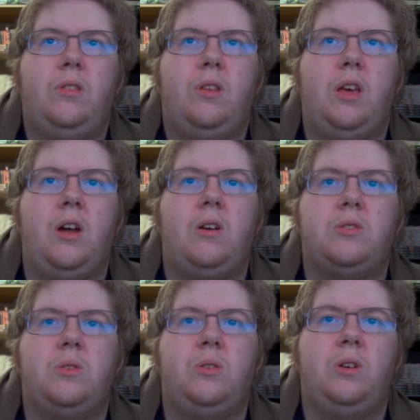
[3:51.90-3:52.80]
it
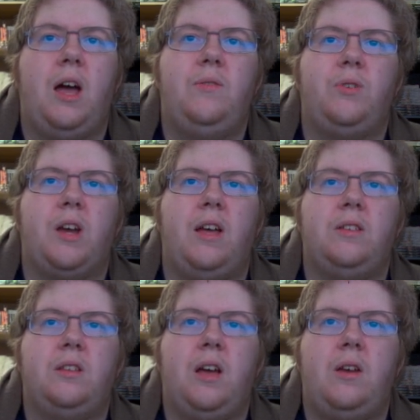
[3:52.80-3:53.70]
also, I
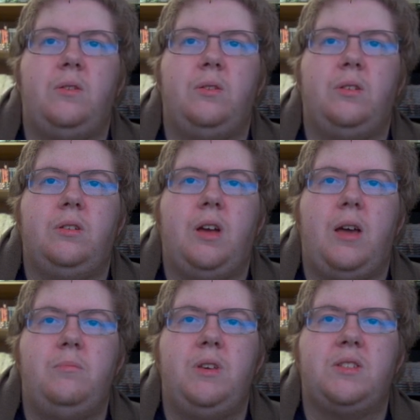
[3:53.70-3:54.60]

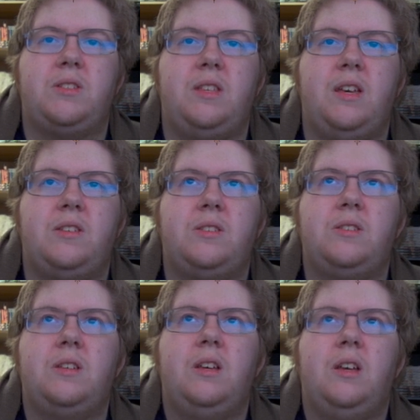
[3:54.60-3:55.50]
missed this.